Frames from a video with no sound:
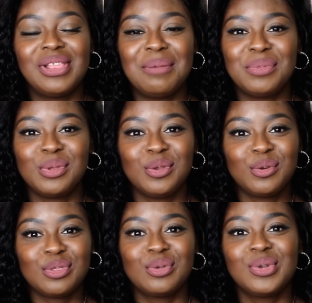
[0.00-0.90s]
Let me know
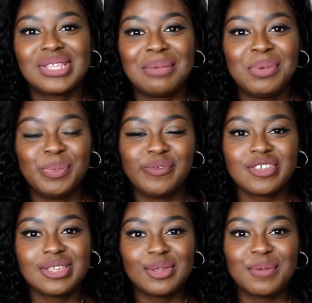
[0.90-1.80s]
your thoughts. I'm
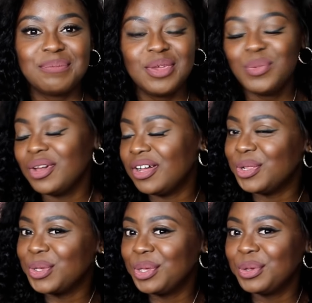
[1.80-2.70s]
adjusting me. We are
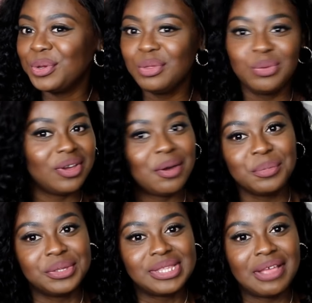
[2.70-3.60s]
looking good. We are
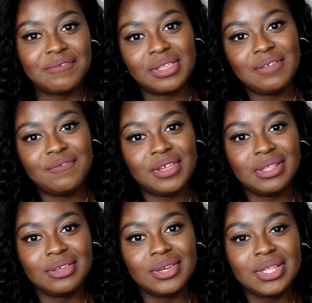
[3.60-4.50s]
most definitely
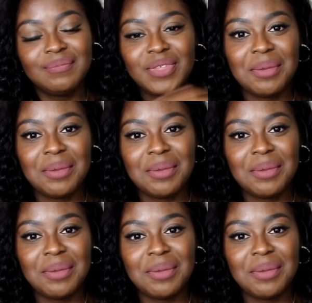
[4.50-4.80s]
feeling good.